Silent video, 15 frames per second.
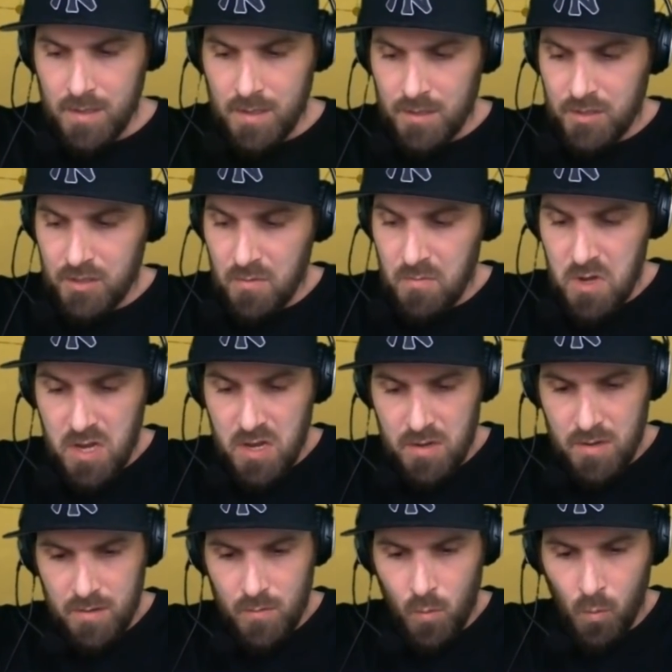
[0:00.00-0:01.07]
to
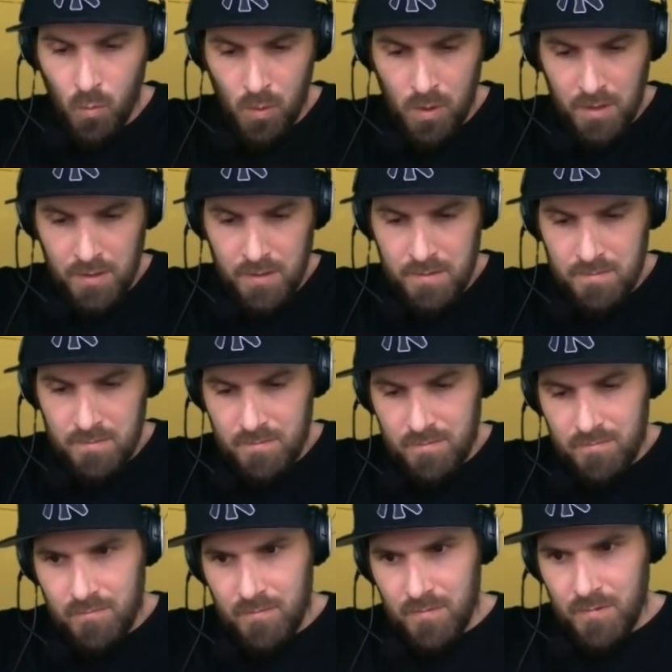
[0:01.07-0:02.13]
me one
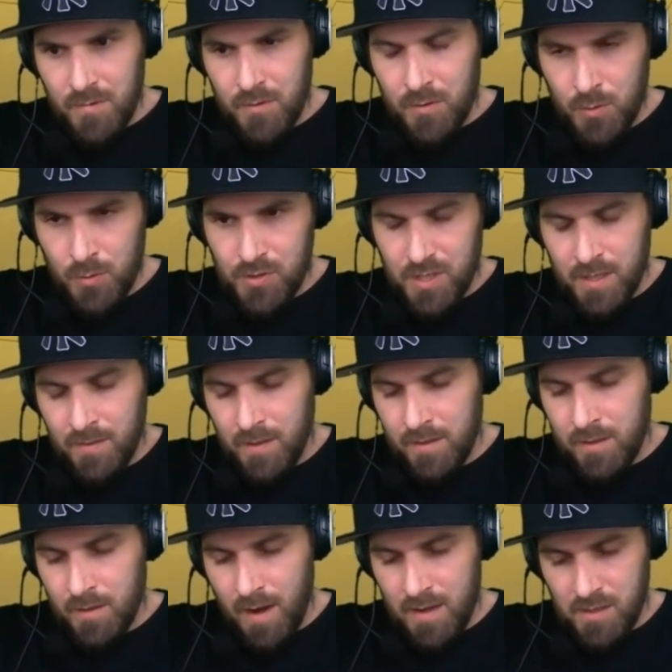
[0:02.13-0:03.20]
use and
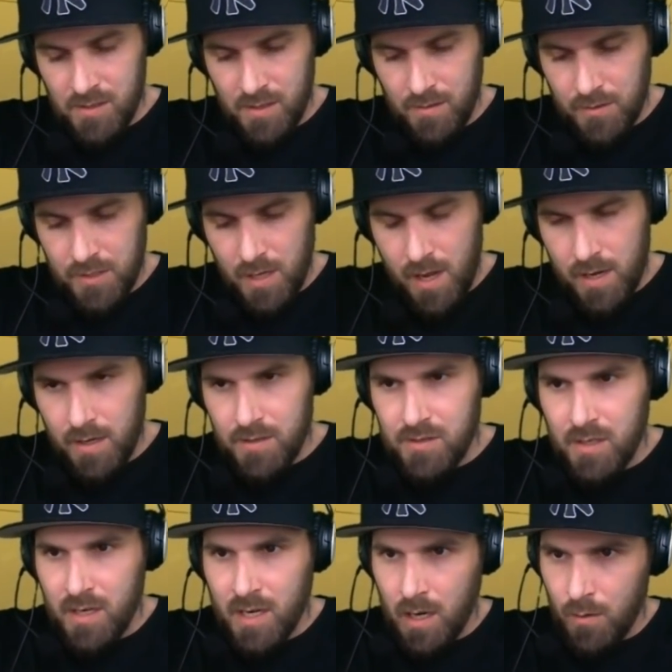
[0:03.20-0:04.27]
you know as i said they're tying this
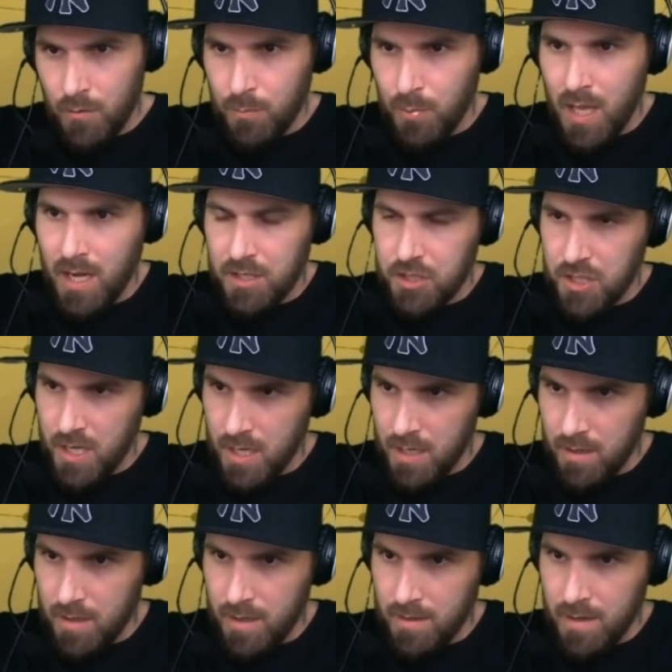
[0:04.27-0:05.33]
in now with
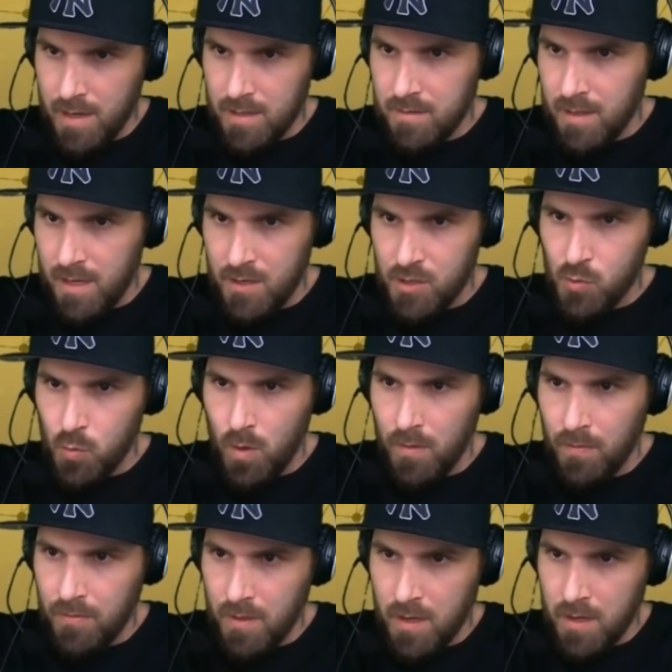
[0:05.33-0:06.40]
blockchain and that that is
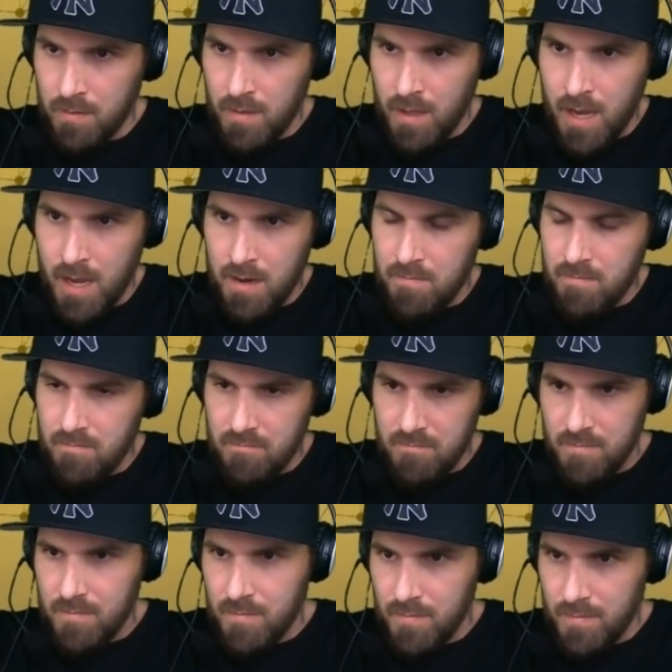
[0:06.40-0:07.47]
one thing that
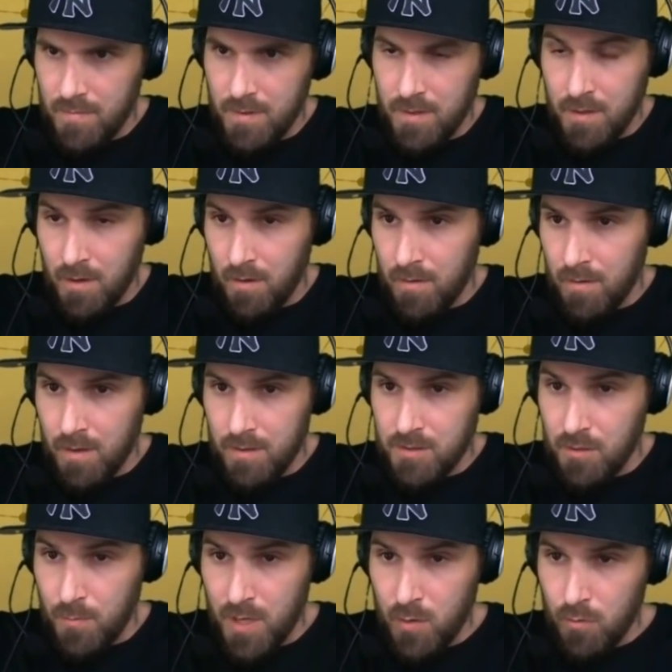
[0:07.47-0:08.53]
you know to
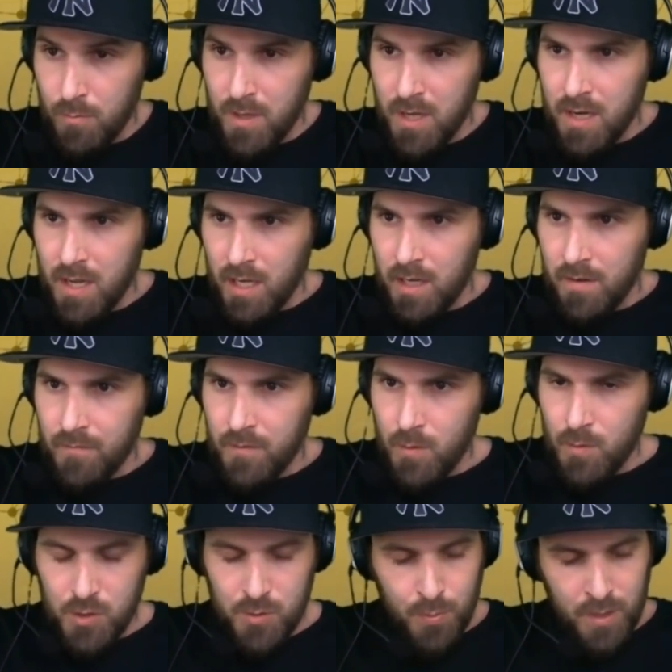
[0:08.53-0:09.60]
me would be a negative
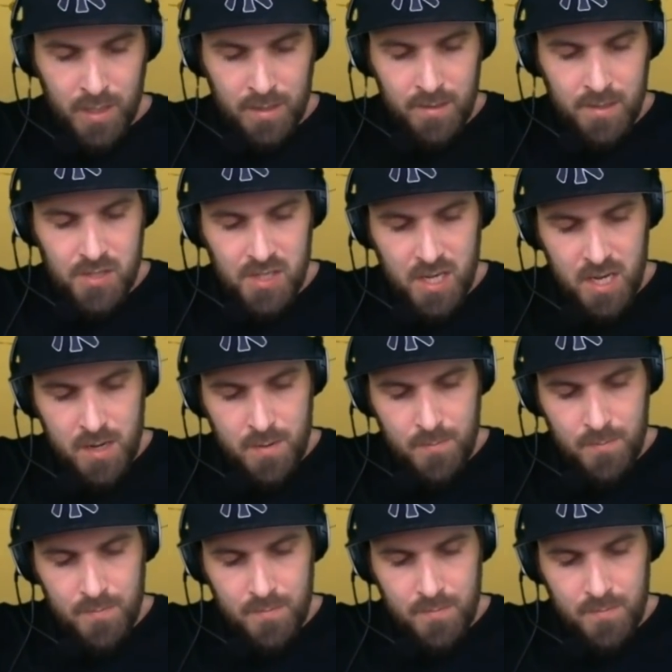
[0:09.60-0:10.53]
use but on the same